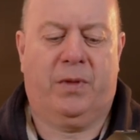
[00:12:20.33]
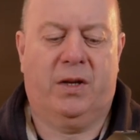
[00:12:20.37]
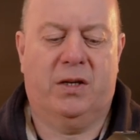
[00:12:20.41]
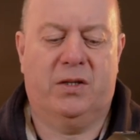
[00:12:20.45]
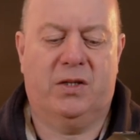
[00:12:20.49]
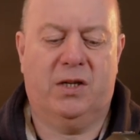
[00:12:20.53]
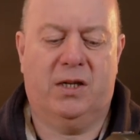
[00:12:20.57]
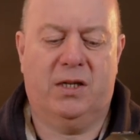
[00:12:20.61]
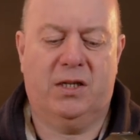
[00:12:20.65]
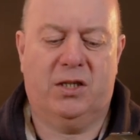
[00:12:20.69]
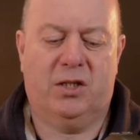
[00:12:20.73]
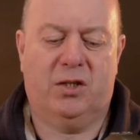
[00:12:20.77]

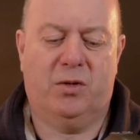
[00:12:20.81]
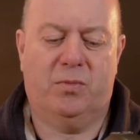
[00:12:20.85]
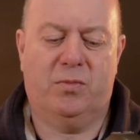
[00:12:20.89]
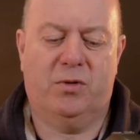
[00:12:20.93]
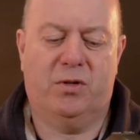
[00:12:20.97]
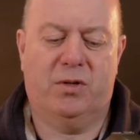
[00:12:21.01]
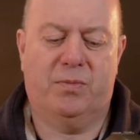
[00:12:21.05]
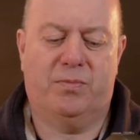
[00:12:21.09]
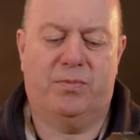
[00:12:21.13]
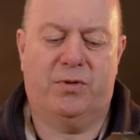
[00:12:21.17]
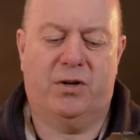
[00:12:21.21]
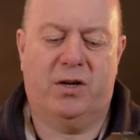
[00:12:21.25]
So let's
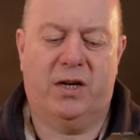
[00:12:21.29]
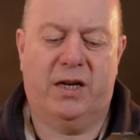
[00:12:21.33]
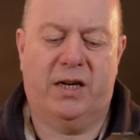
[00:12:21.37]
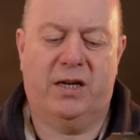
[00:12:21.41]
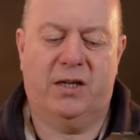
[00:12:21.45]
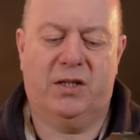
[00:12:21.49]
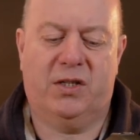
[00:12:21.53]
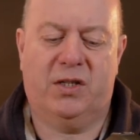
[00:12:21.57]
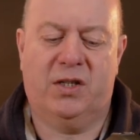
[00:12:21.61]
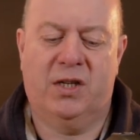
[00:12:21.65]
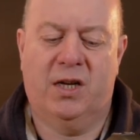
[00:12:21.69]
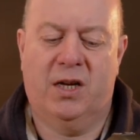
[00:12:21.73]
double the
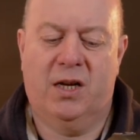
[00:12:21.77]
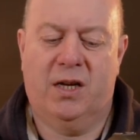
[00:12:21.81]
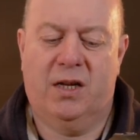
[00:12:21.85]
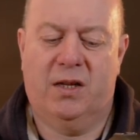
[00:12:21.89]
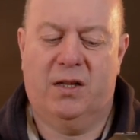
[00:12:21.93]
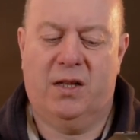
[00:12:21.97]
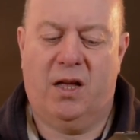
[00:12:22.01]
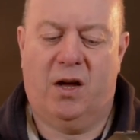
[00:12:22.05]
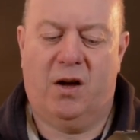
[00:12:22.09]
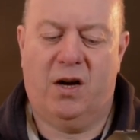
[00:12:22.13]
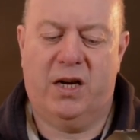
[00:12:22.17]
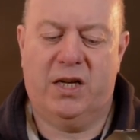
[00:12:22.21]
brightness.
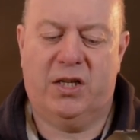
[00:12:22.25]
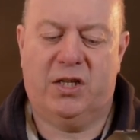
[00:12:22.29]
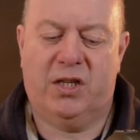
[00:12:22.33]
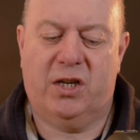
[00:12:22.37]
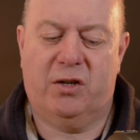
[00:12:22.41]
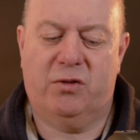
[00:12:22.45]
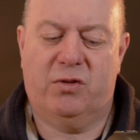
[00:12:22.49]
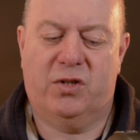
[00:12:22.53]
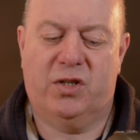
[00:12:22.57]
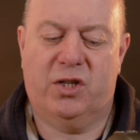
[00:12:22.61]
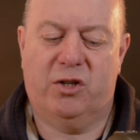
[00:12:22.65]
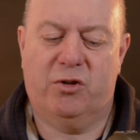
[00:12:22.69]

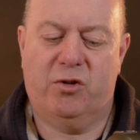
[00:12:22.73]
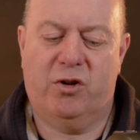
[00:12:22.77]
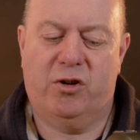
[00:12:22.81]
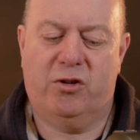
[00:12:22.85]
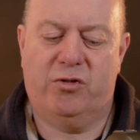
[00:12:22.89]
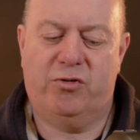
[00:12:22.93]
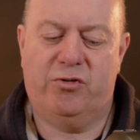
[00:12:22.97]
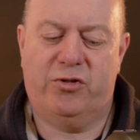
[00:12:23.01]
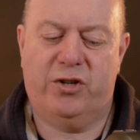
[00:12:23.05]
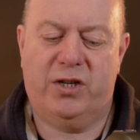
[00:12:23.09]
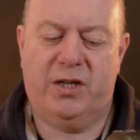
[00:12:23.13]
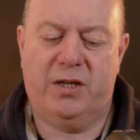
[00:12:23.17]
ISO
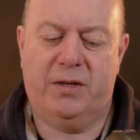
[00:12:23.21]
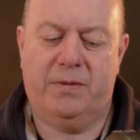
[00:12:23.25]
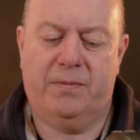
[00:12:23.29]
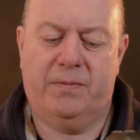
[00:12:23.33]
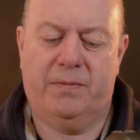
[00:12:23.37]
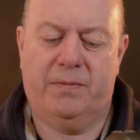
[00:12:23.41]
200,